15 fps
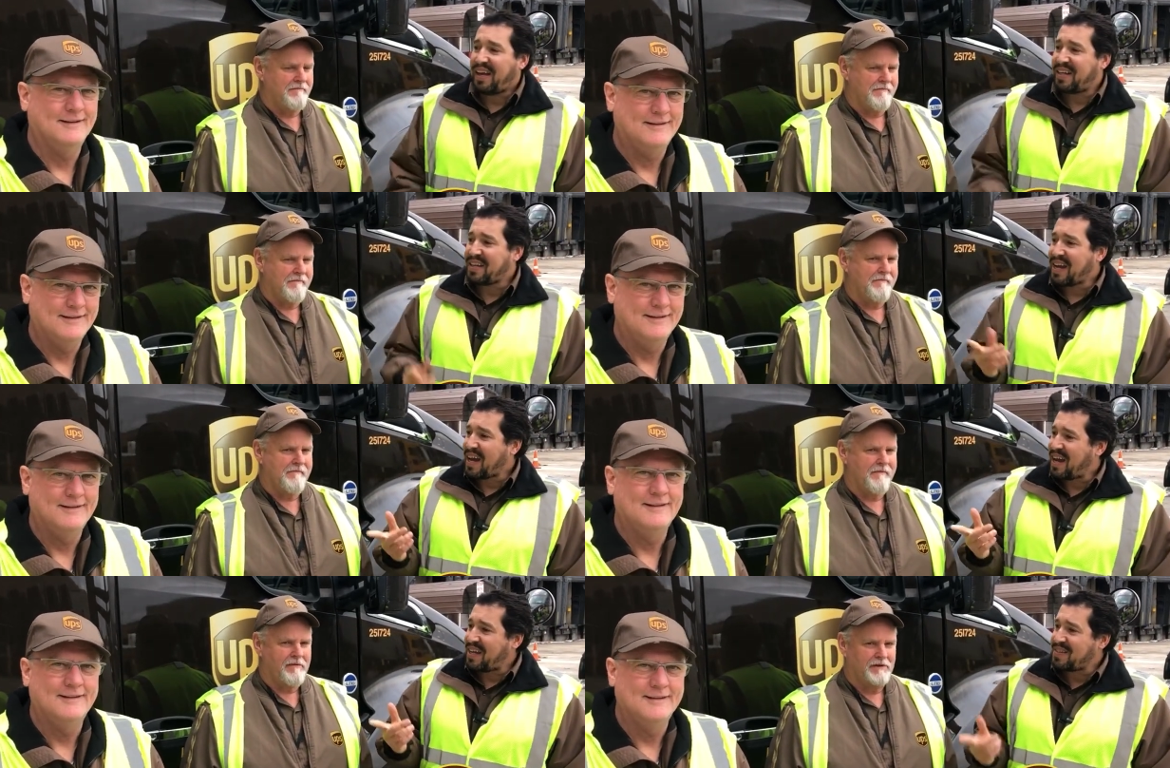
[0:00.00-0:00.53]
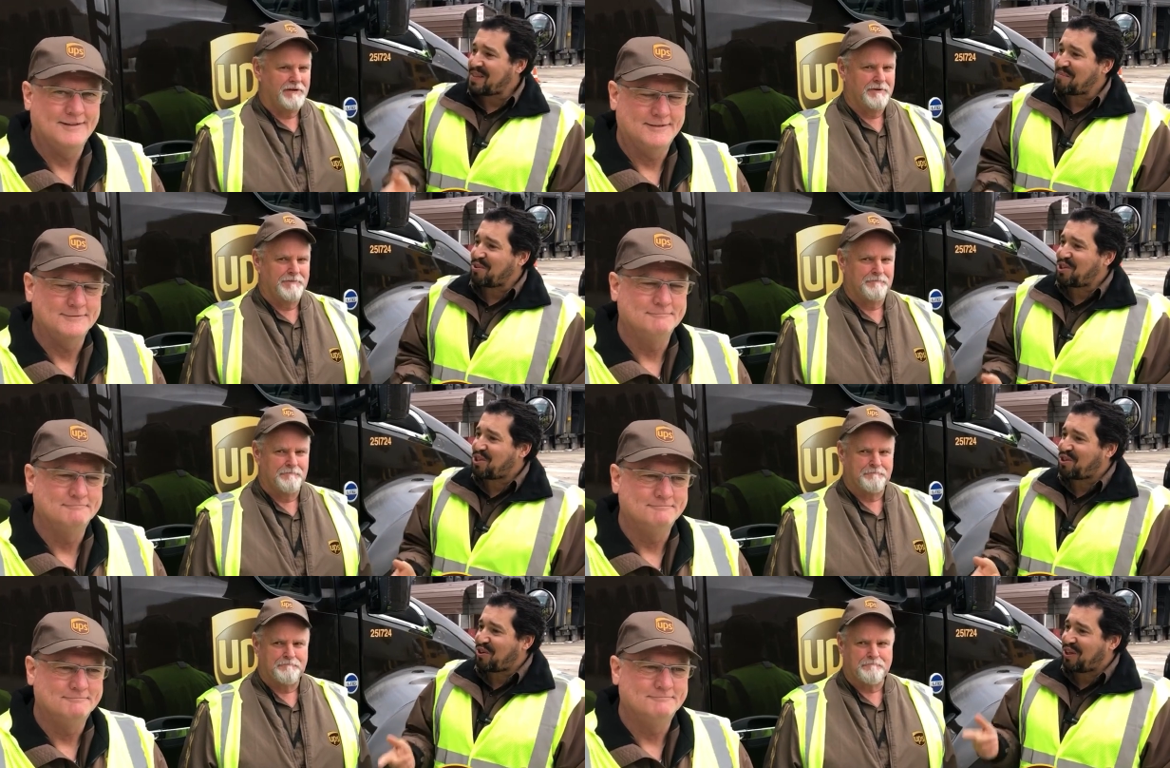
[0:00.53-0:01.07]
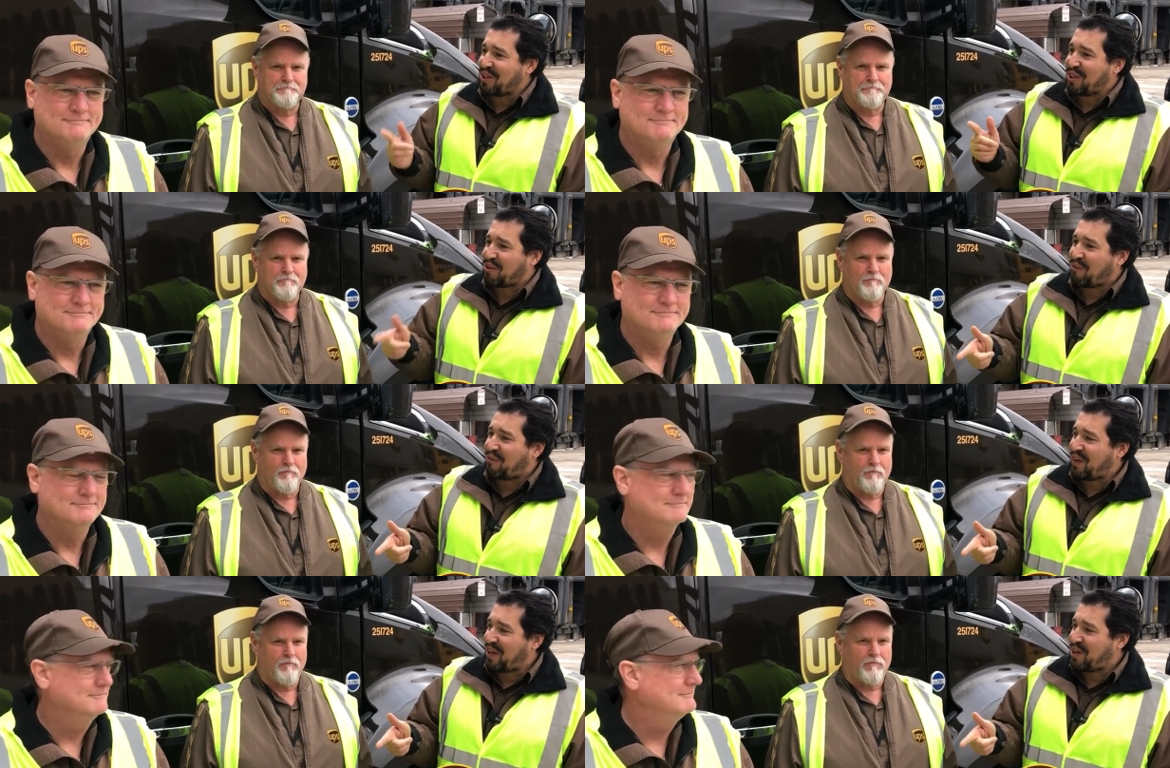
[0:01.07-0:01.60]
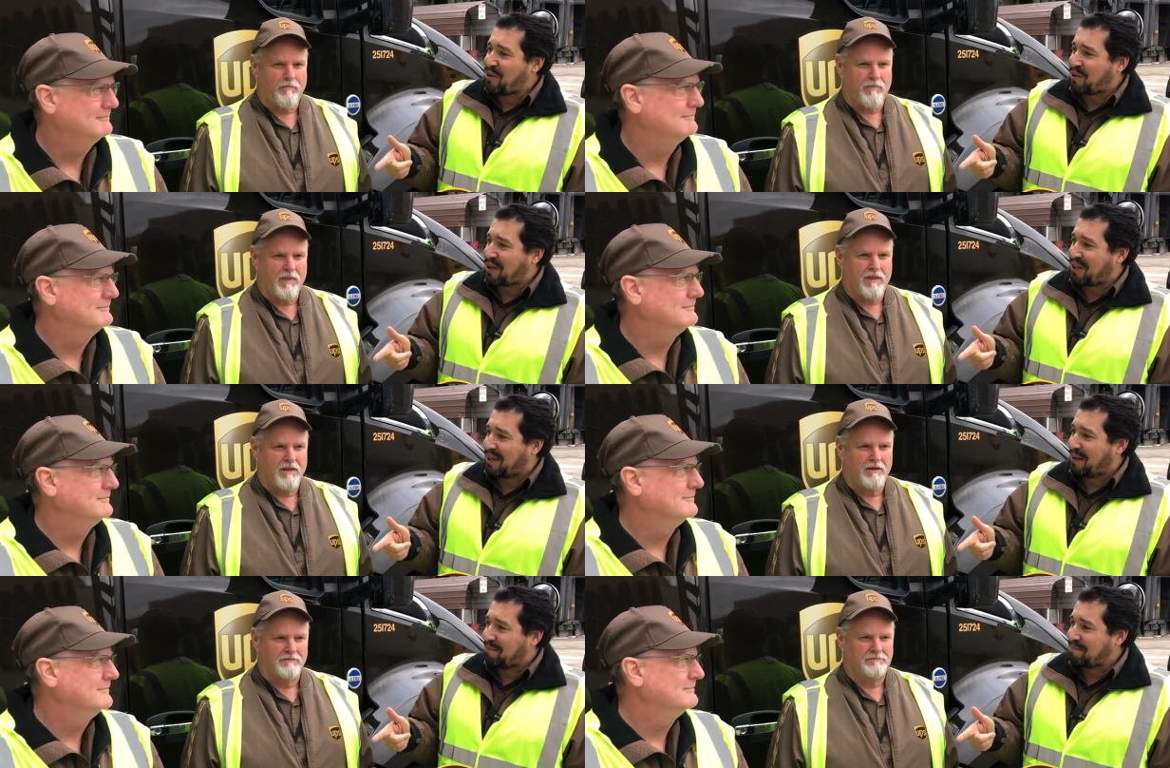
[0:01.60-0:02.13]
Speaker 1: And guys, I'm going to show you a little video
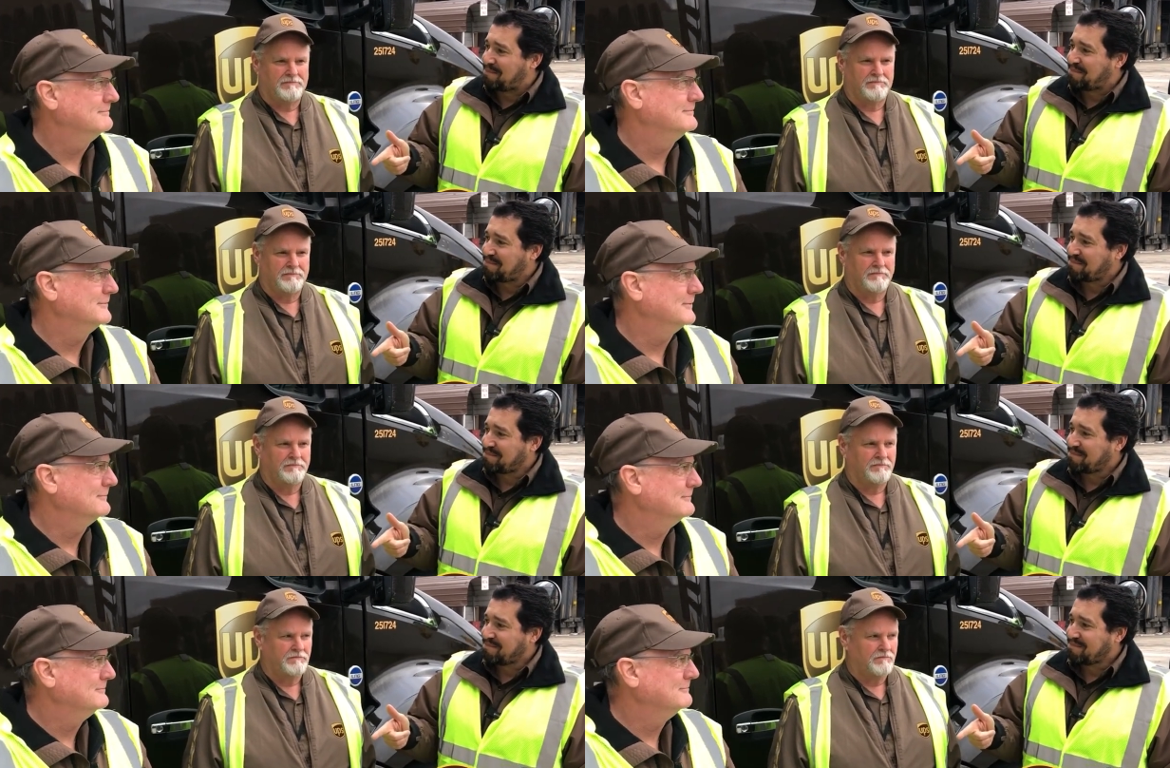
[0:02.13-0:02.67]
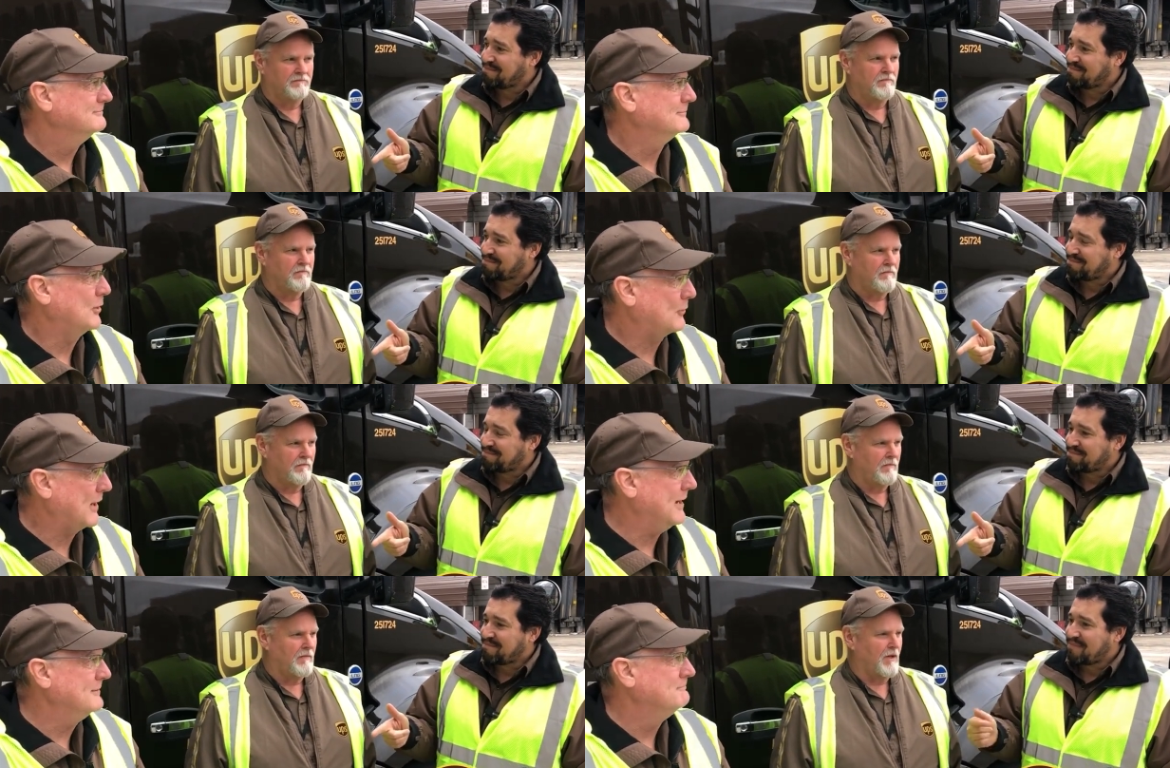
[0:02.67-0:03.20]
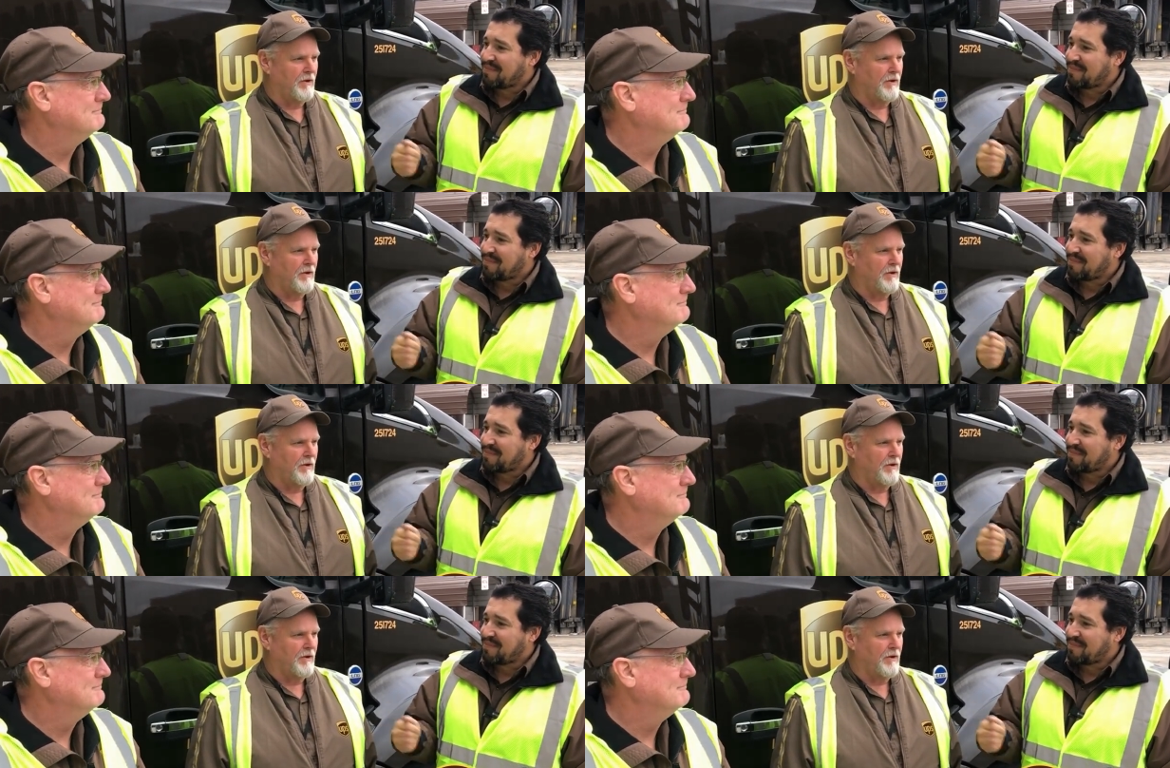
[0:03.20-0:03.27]
clip. Okay?